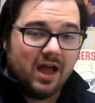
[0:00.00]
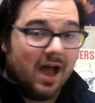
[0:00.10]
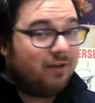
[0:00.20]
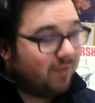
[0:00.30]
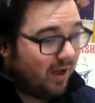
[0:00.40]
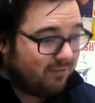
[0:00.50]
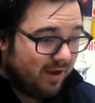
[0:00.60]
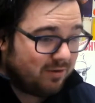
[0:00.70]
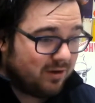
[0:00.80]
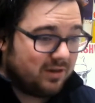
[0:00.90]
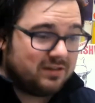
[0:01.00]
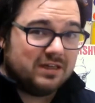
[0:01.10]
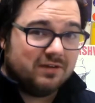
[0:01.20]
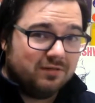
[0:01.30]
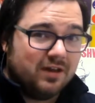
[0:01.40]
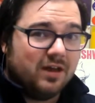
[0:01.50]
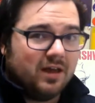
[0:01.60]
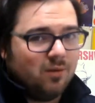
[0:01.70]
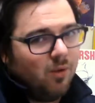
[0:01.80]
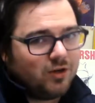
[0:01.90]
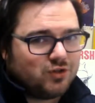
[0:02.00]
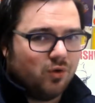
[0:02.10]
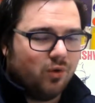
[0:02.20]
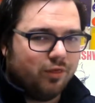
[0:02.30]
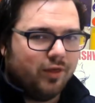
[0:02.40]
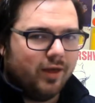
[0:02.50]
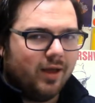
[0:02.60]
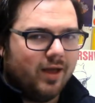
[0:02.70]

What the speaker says: I found it on TV. I didn't watch the whole thing.